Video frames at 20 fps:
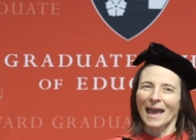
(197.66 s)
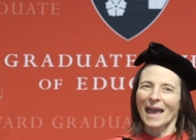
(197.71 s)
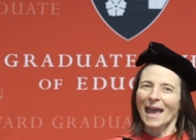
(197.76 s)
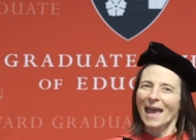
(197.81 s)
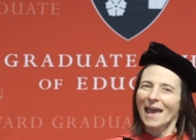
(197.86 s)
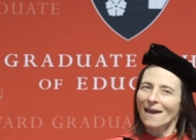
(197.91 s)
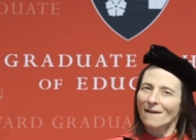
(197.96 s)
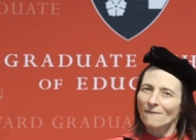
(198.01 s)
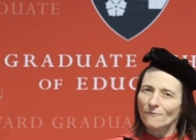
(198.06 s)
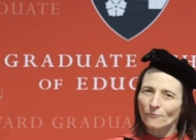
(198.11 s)

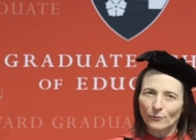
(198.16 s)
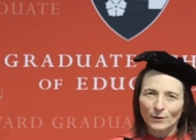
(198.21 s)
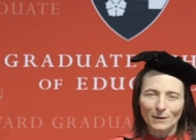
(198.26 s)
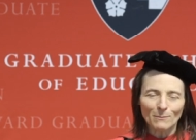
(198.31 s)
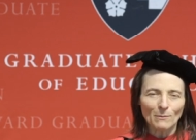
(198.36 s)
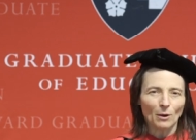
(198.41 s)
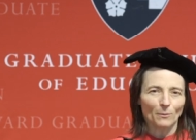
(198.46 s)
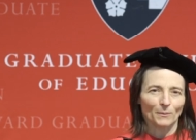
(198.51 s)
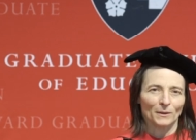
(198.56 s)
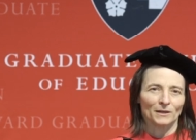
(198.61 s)
every
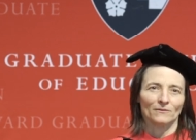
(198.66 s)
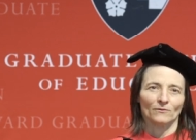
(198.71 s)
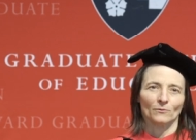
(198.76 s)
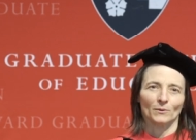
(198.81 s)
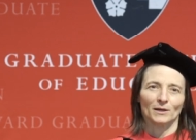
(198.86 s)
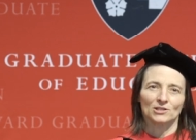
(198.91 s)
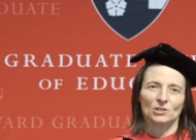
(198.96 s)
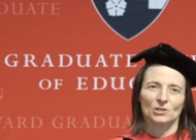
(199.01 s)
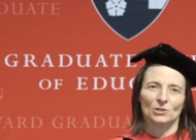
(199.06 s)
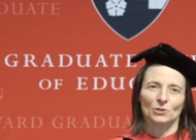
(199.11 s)
moment of
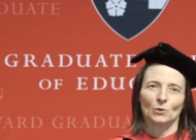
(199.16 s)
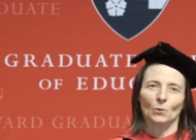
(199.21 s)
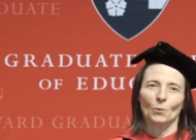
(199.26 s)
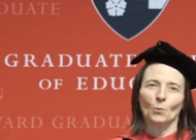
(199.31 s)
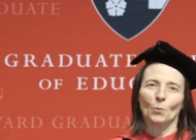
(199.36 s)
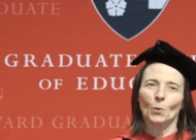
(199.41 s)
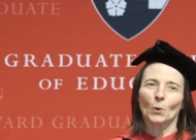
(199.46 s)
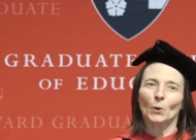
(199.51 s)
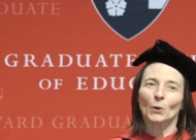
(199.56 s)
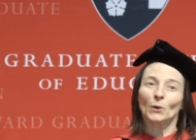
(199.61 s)
which the
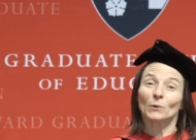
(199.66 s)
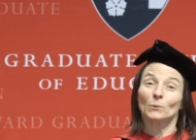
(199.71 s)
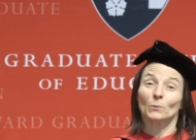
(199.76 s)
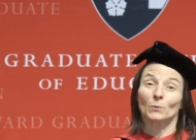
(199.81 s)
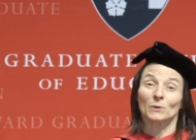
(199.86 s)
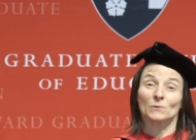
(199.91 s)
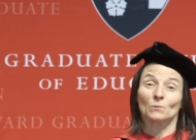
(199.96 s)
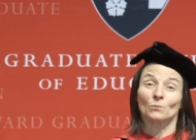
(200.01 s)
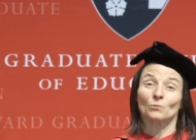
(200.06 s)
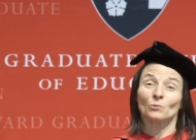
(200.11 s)
world
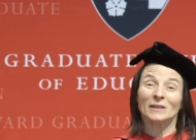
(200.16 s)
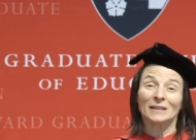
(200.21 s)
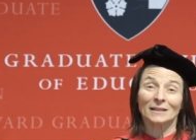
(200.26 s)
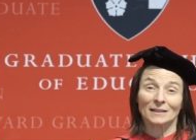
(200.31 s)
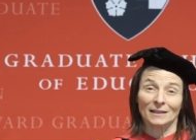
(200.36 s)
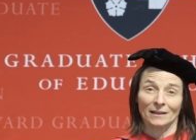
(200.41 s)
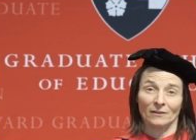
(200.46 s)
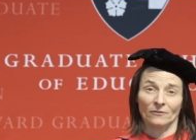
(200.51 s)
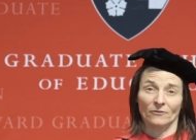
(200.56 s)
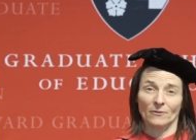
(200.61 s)
was
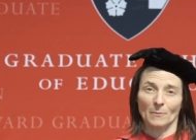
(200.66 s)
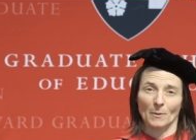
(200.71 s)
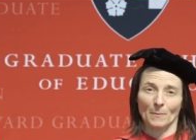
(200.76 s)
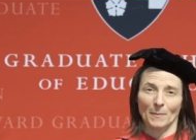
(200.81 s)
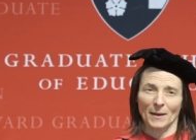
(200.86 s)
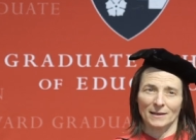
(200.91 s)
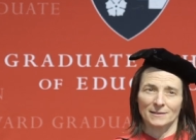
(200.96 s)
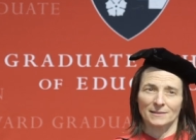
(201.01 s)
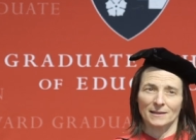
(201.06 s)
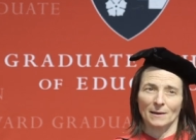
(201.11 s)
reeling from a
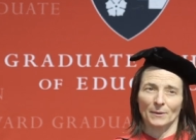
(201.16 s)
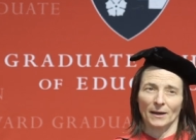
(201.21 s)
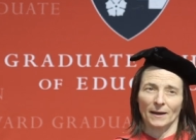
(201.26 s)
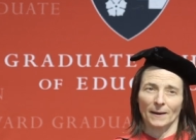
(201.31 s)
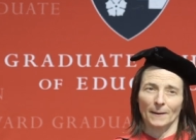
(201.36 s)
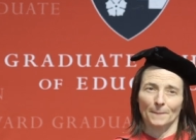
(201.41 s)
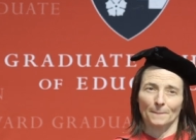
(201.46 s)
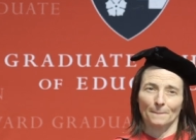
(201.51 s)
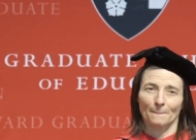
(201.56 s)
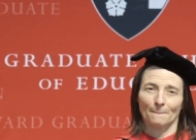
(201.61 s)

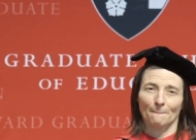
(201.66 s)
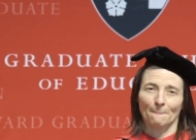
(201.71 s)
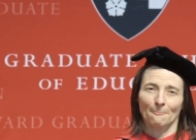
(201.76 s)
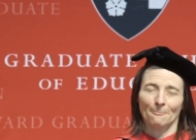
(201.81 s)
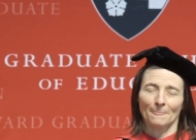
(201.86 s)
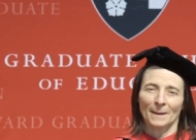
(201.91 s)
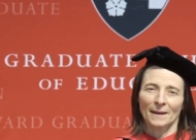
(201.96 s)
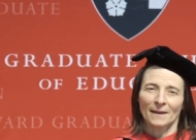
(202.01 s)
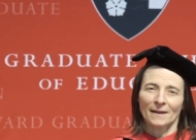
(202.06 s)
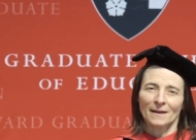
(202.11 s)
pandemic.
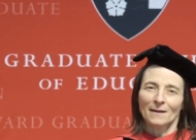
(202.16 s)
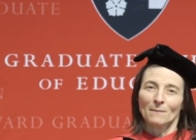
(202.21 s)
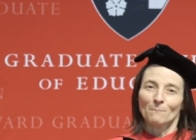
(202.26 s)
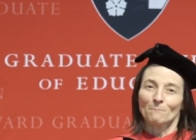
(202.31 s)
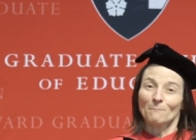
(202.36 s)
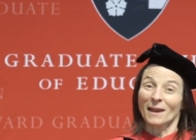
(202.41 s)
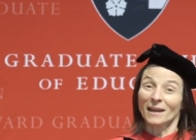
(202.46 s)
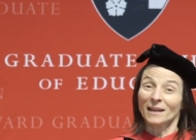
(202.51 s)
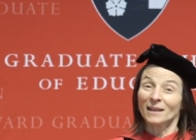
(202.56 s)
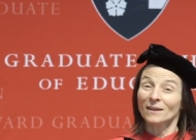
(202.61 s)

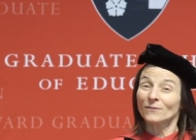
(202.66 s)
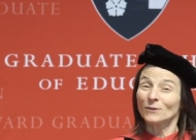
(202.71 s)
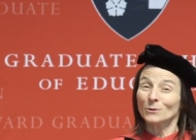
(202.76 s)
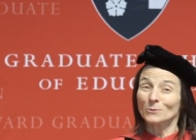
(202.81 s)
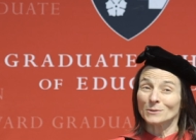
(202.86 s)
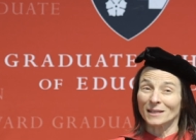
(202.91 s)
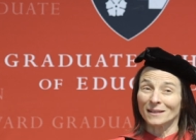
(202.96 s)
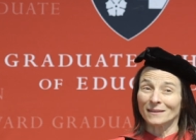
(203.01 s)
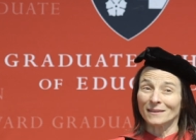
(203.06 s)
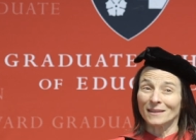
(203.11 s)
Many of you
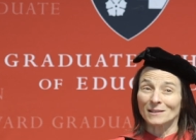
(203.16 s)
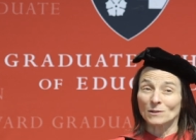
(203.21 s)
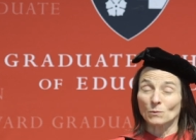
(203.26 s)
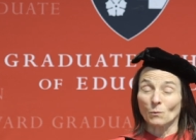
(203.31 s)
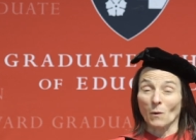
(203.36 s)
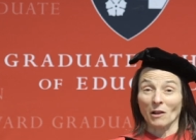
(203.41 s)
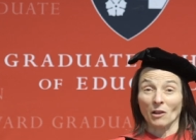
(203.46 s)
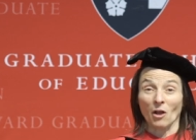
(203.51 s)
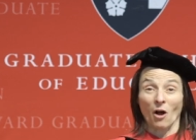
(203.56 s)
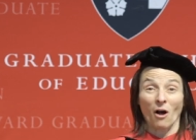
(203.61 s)
did this
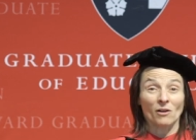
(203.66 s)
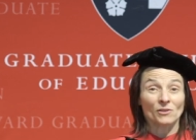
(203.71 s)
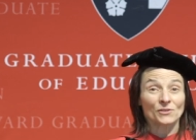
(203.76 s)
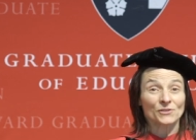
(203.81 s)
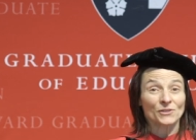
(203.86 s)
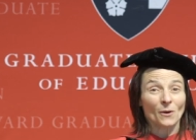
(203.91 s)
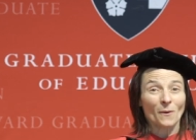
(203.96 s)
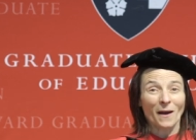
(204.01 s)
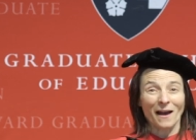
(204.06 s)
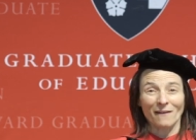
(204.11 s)
while
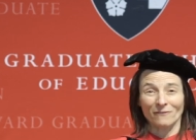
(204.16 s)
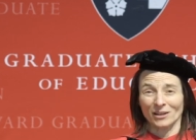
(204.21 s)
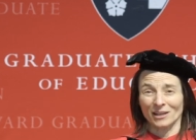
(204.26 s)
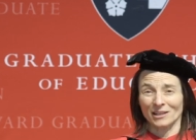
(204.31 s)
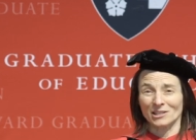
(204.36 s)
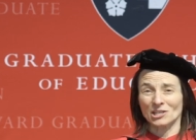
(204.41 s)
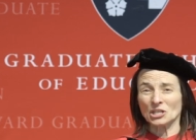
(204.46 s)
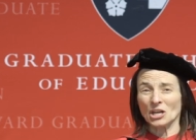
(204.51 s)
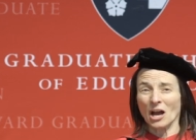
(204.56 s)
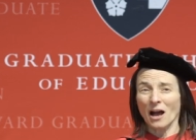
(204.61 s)
also having a
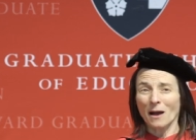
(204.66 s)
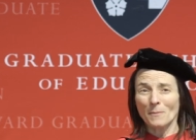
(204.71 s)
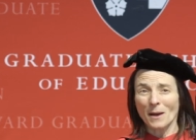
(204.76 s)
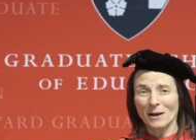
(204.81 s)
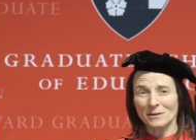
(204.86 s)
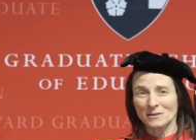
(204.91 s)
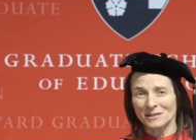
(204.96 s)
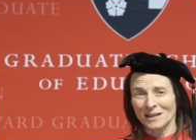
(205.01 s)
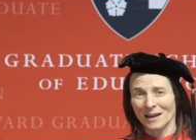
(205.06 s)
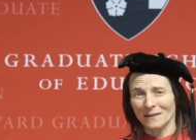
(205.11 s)
job
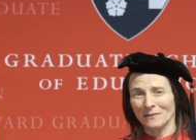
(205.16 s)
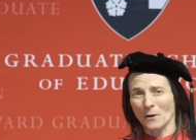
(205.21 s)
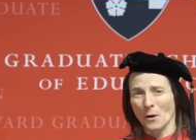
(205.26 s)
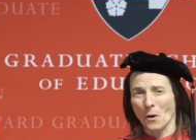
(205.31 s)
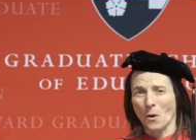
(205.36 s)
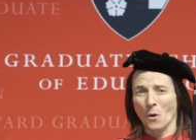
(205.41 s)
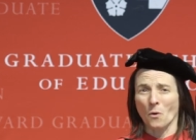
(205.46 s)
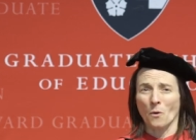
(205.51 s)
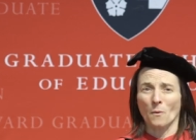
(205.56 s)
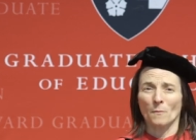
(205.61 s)
outside
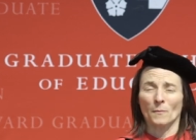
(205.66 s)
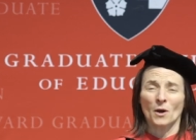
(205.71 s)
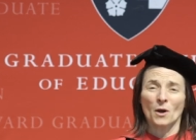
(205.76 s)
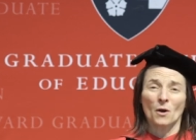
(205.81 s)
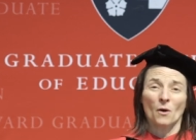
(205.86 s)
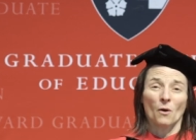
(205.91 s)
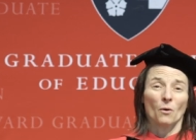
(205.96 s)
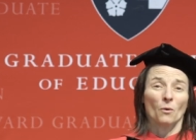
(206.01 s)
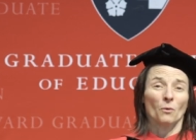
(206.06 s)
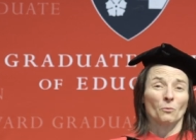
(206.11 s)
the home,
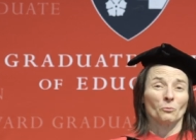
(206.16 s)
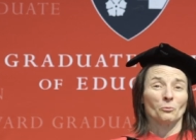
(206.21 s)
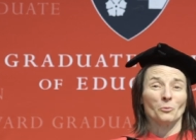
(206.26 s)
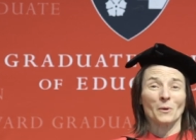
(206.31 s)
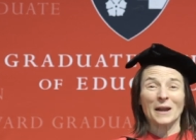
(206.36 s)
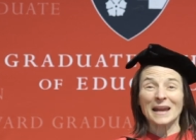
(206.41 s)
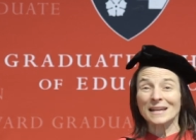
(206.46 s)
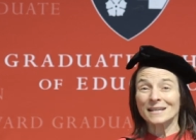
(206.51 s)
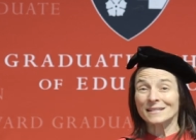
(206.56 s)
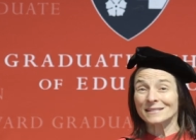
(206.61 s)

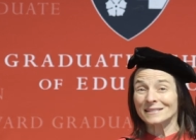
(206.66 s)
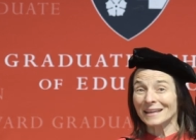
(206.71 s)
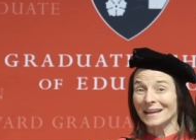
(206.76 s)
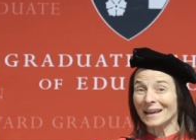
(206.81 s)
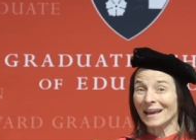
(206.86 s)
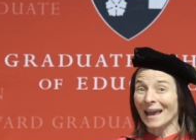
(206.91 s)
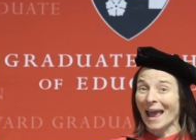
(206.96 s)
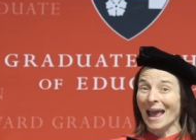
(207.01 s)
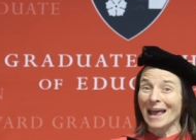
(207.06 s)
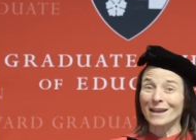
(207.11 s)

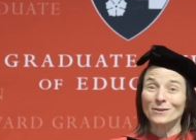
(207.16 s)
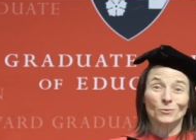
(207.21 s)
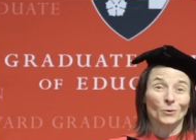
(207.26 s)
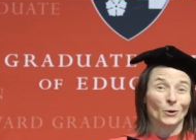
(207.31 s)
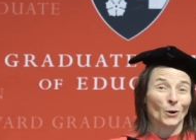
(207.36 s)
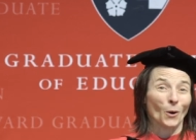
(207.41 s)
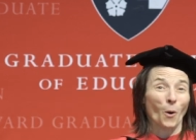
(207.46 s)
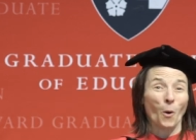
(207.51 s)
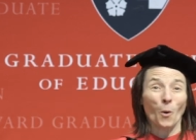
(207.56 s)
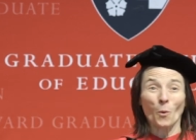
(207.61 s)
raising and
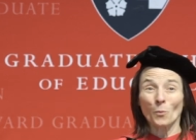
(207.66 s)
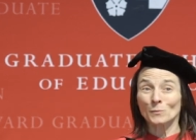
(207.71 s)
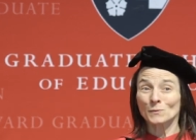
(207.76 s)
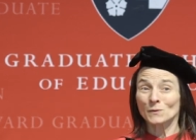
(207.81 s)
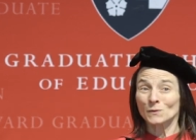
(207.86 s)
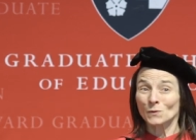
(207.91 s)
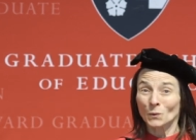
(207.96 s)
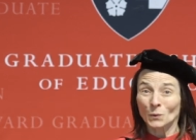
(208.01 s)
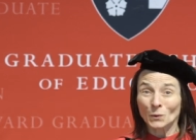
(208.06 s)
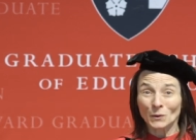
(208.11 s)
or
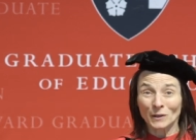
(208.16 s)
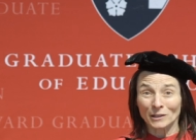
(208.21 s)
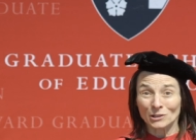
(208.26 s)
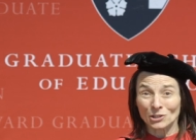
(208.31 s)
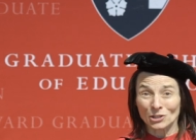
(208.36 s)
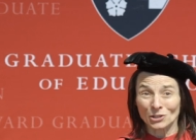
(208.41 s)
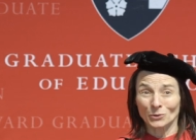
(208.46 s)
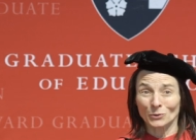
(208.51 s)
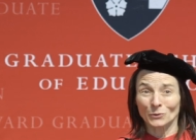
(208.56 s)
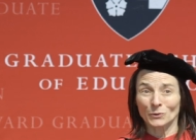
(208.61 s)
homeschooling
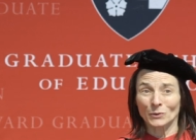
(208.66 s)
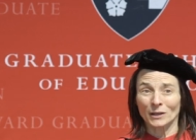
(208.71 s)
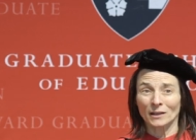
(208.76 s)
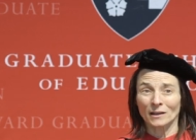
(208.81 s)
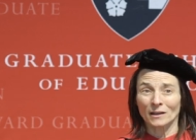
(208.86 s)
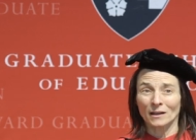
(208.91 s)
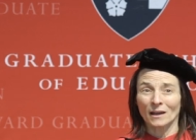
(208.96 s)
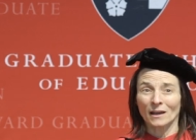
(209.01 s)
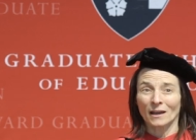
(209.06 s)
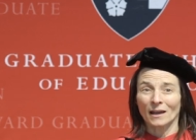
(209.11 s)
children,